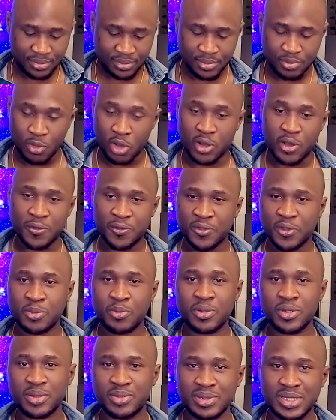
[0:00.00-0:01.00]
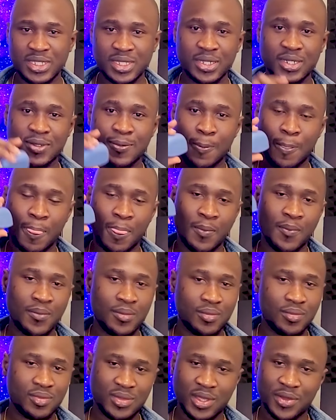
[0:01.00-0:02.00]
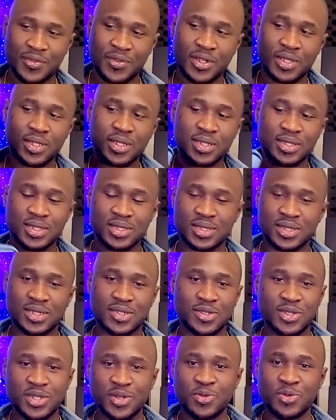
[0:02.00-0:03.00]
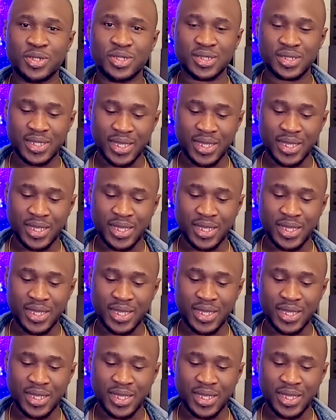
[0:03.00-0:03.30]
The comfortability, definitely the Sony wins